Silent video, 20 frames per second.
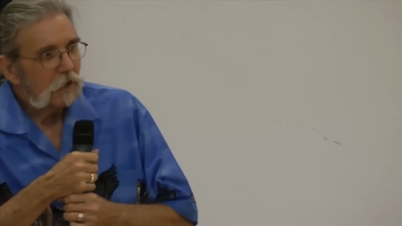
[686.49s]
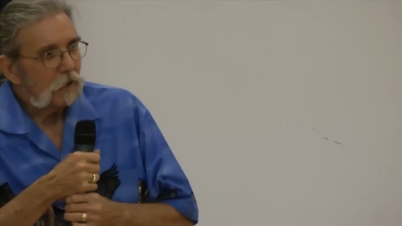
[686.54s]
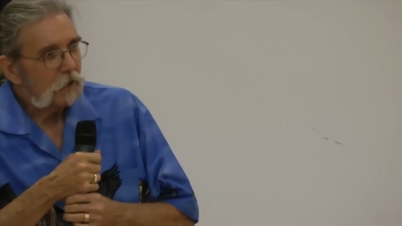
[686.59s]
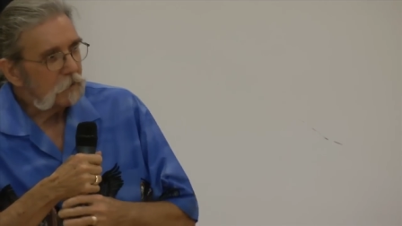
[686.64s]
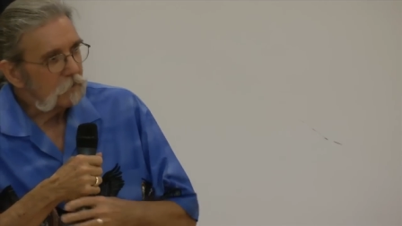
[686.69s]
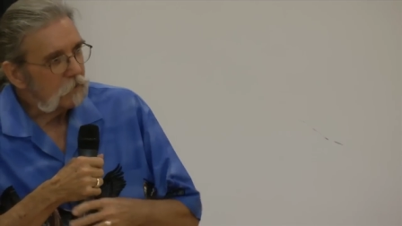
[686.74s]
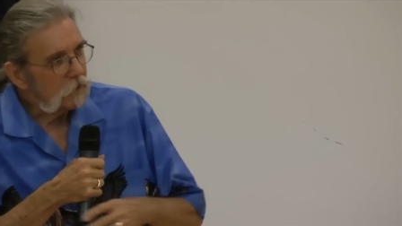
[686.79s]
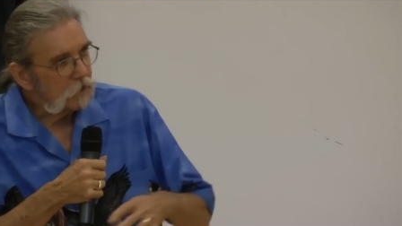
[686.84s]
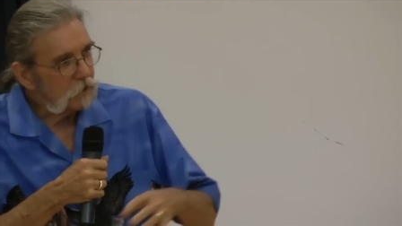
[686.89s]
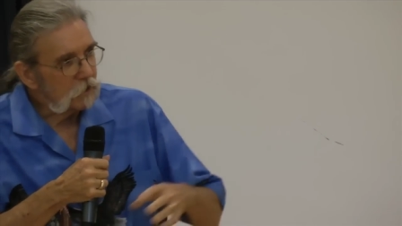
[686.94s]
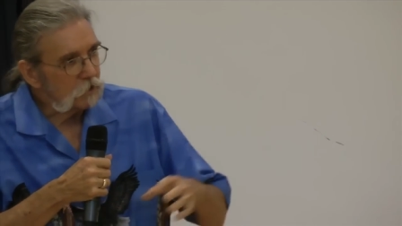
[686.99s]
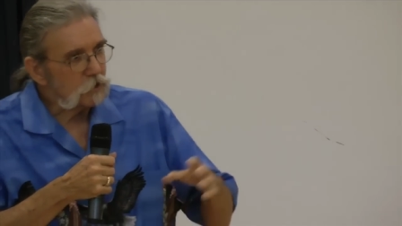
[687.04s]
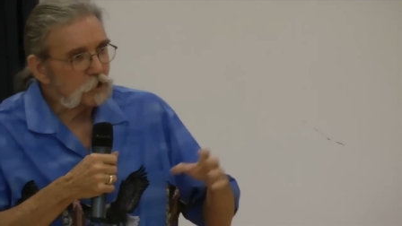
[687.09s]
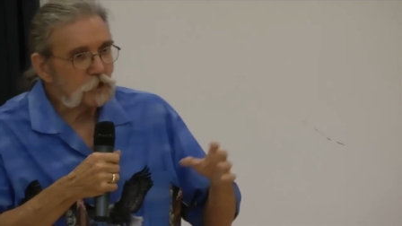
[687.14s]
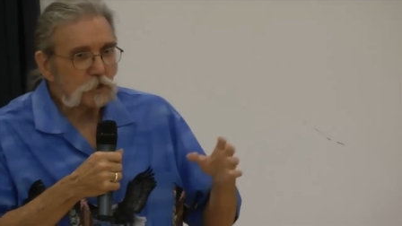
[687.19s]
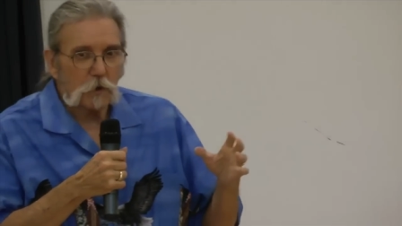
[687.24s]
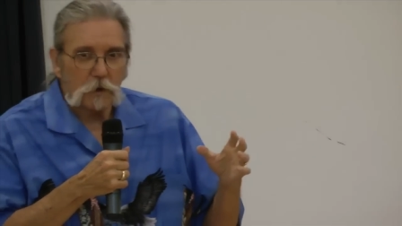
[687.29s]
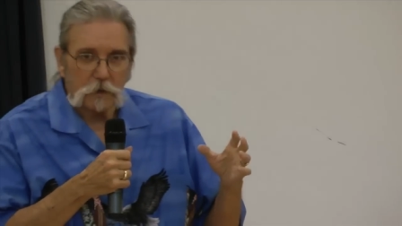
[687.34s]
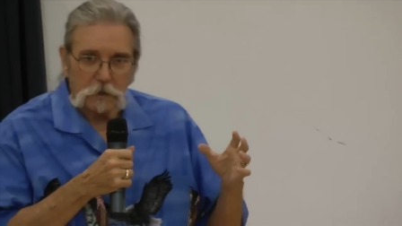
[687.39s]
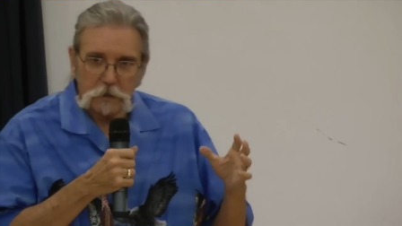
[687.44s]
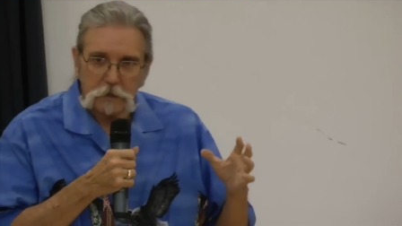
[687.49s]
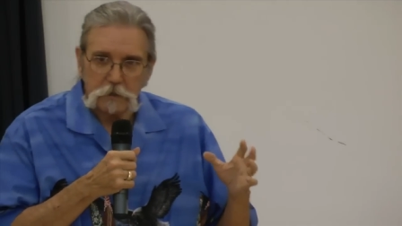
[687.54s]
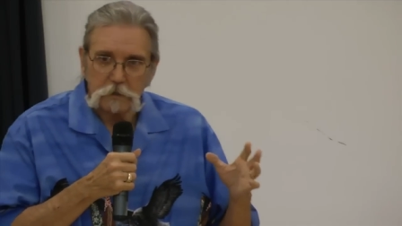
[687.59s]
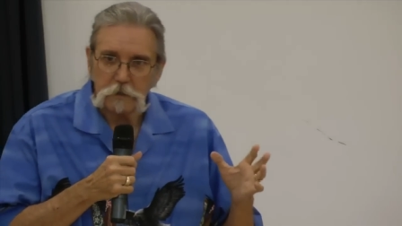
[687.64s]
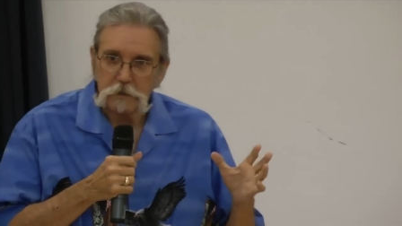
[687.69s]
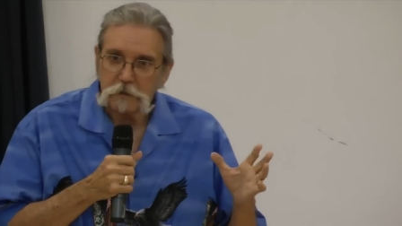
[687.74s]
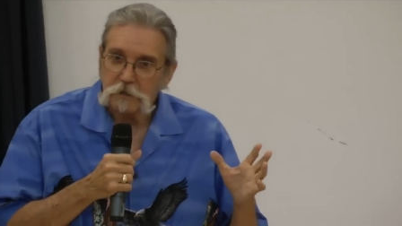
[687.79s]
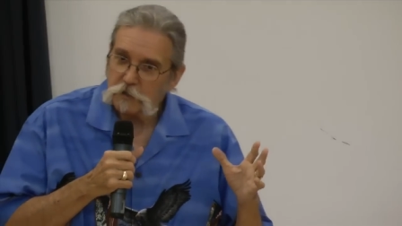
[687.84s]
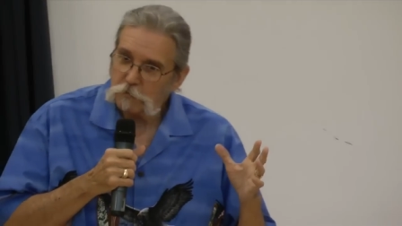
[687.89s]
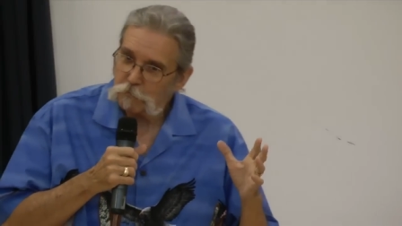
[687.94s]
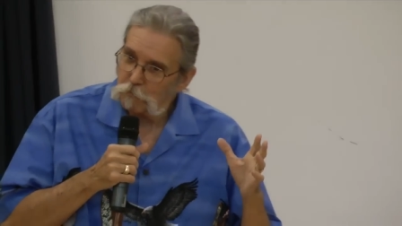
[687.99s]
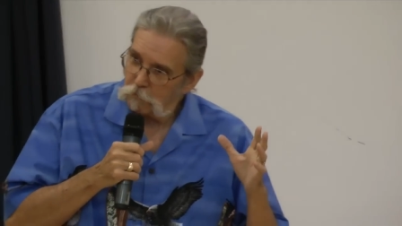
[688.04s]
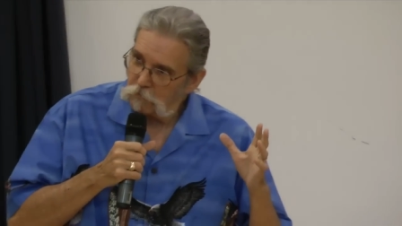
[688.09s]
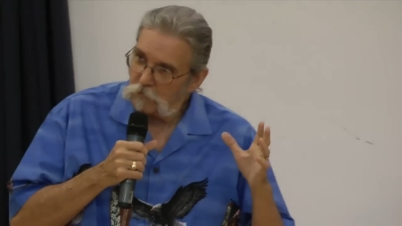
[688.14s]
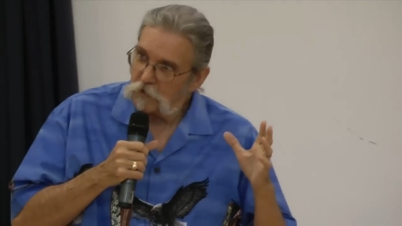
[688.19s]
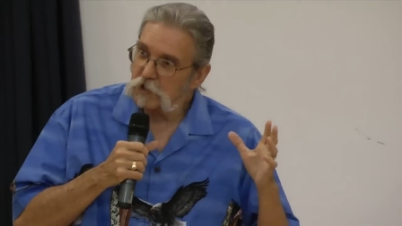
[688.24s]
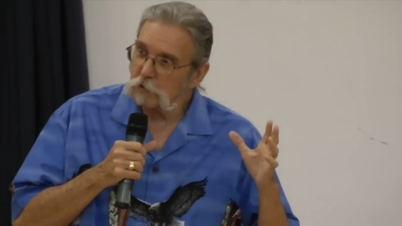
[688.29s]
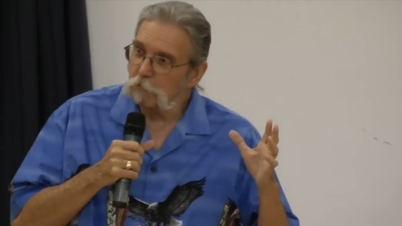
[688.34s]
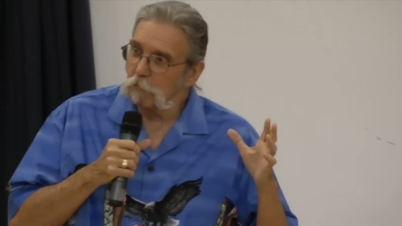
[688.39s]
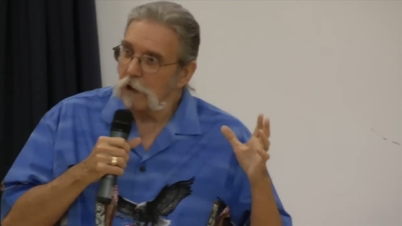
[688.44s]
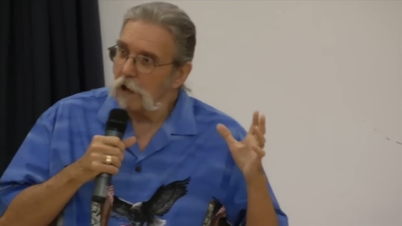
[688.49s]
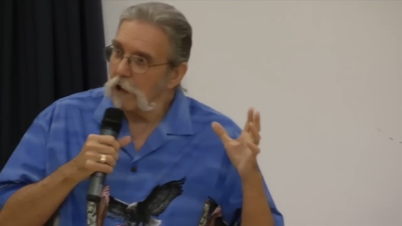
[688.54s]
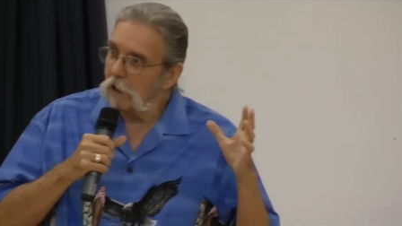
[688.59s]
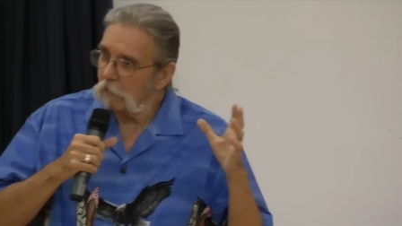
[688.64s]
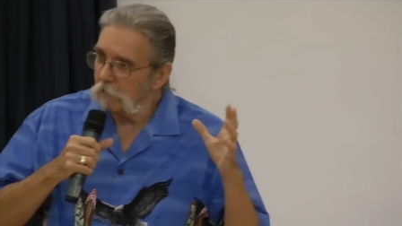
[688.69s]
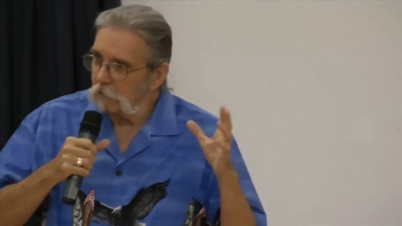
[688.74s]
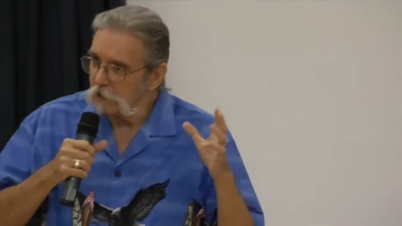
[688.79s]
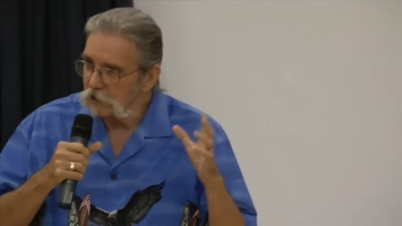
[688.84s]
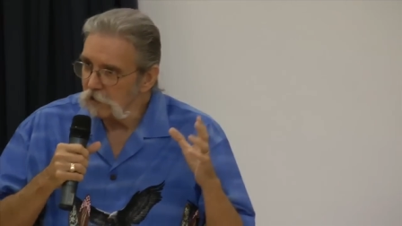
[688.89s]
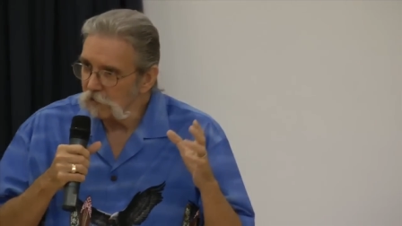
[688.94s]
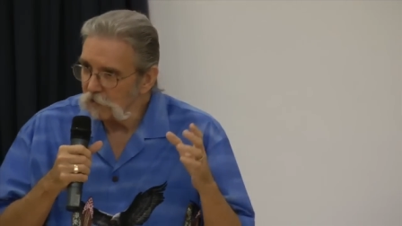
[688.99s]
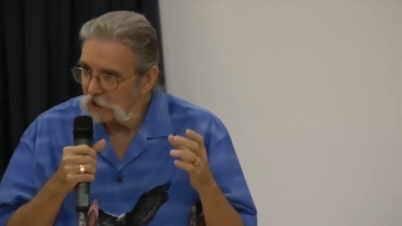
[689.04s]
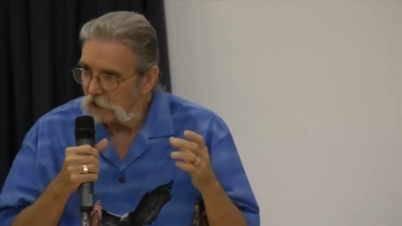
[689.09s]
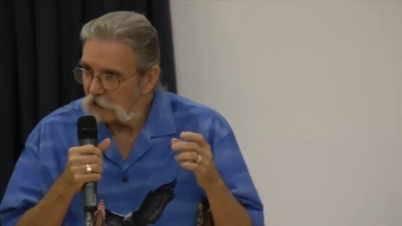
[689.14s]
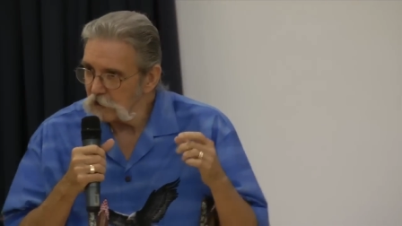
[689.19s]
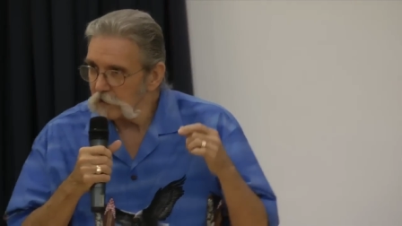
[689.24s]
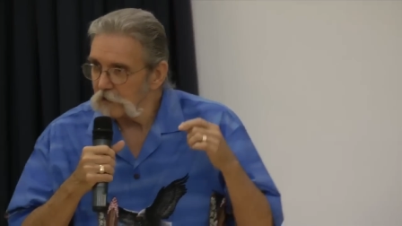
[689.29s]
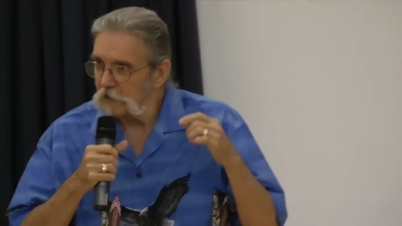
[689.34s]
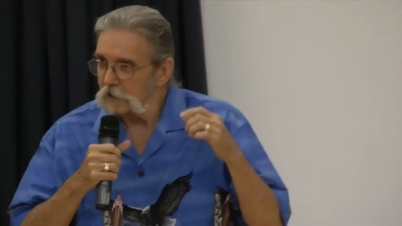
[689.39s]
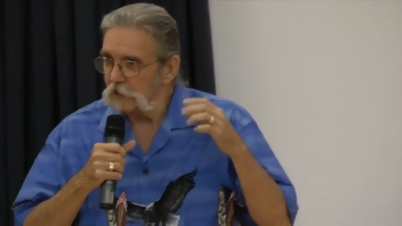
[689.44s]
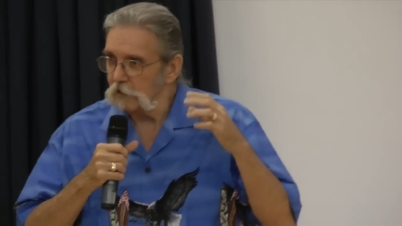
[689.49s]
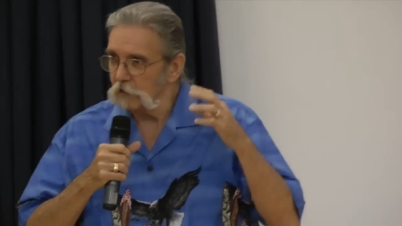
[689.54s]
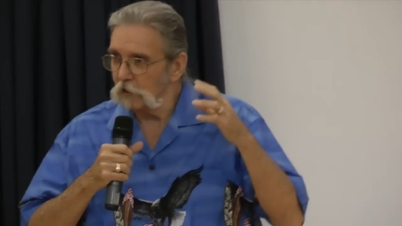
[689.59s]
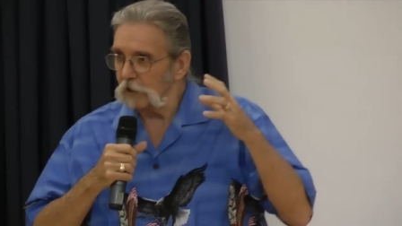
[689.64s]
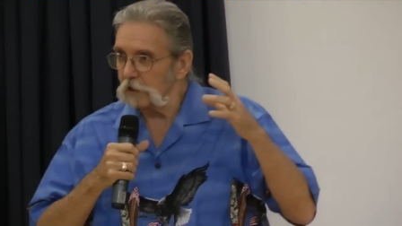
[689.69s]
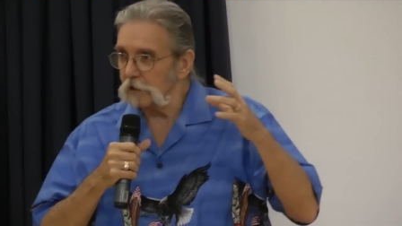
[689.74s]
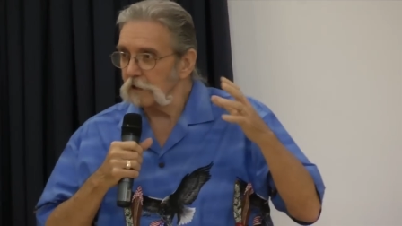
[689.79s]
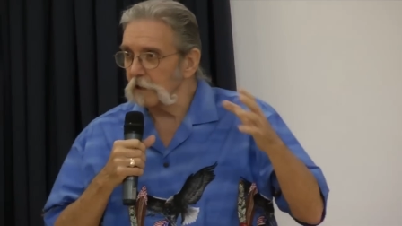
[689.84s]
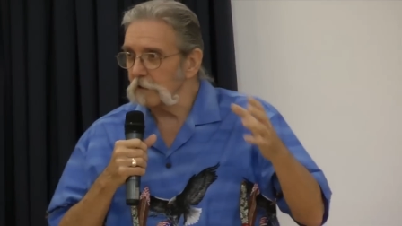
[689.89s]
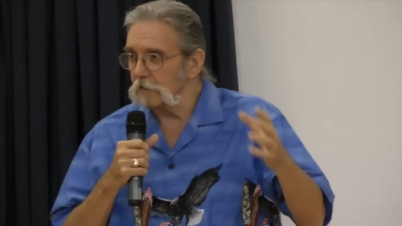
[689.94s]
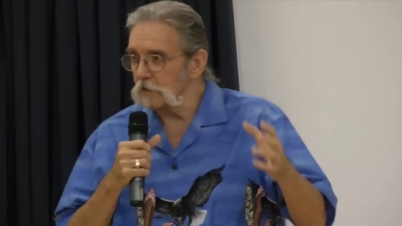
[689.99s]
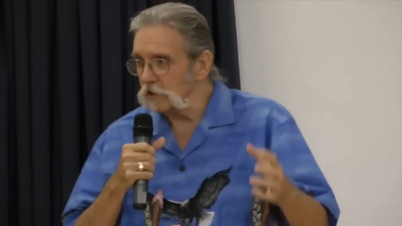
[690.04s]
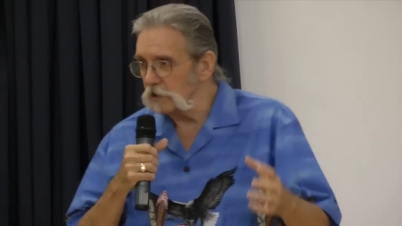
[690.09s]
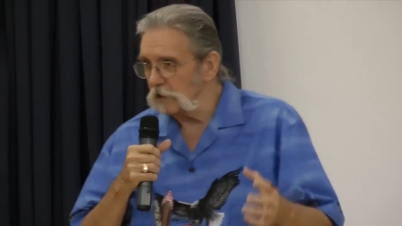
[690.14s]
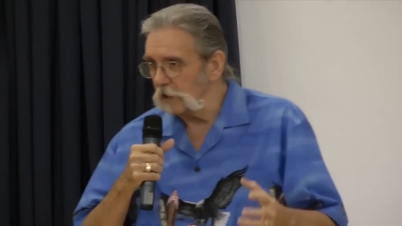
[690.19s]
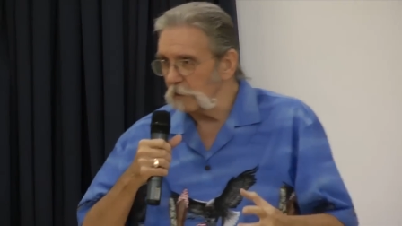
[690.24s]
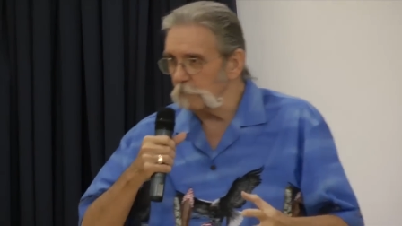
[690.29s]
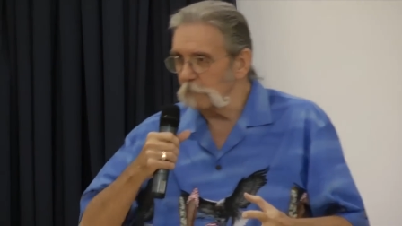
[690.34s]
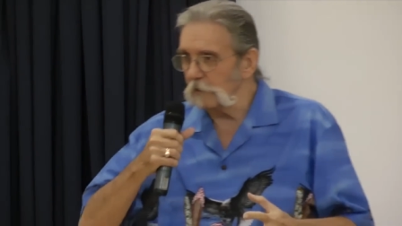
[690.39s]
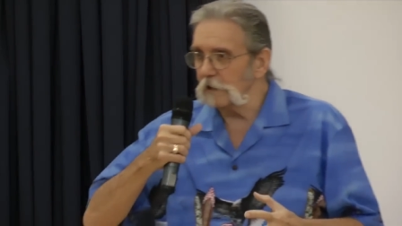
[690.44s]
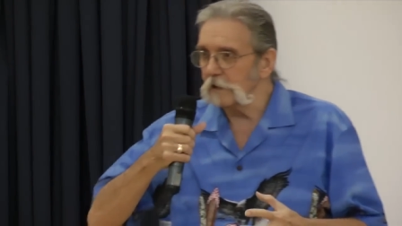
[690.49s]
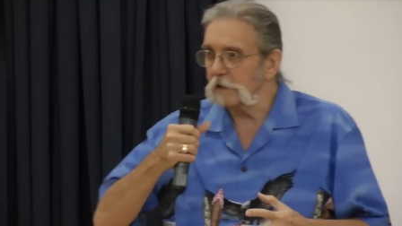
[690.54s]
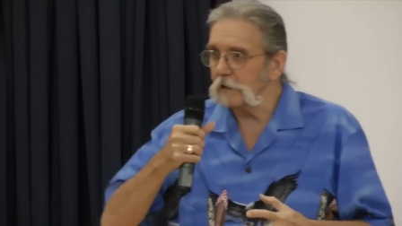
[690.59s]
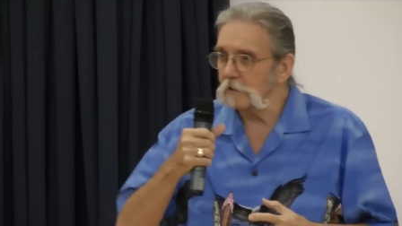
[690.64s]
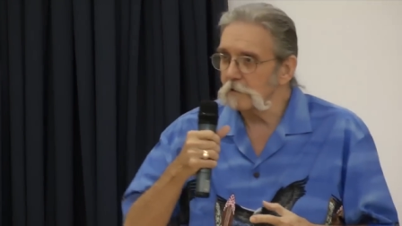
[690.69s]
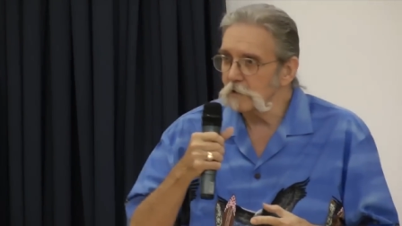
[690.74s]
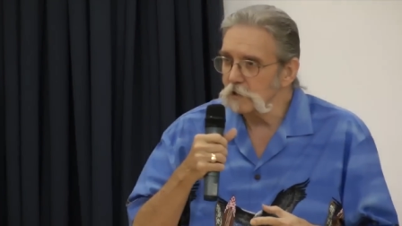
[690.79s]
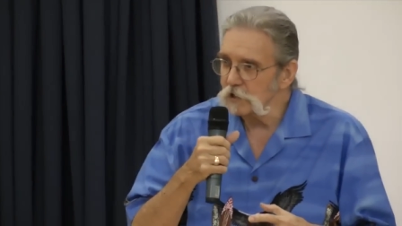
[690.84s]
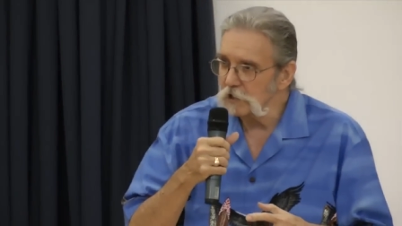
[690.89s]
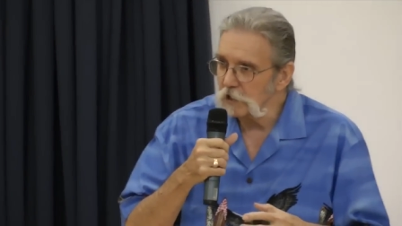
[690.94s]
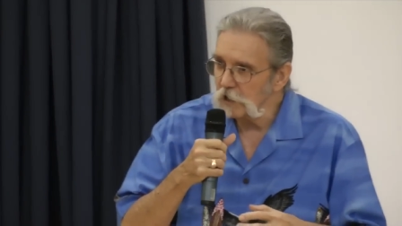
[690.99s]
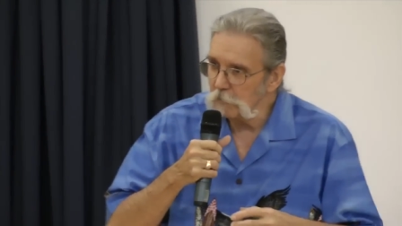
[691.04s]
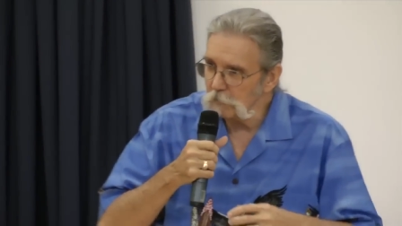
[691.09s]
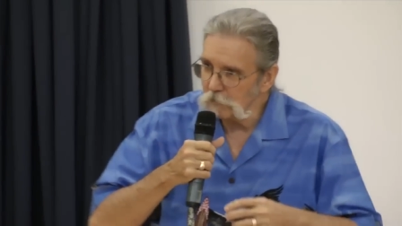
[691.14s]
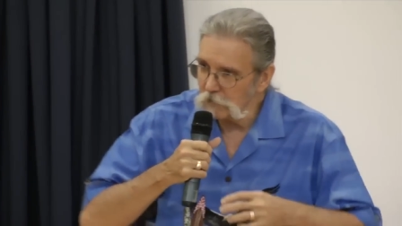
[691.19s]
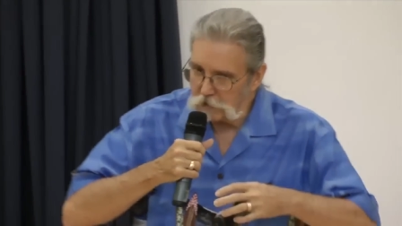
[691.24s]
And then he started getting this smile on his face because he took another step and another step.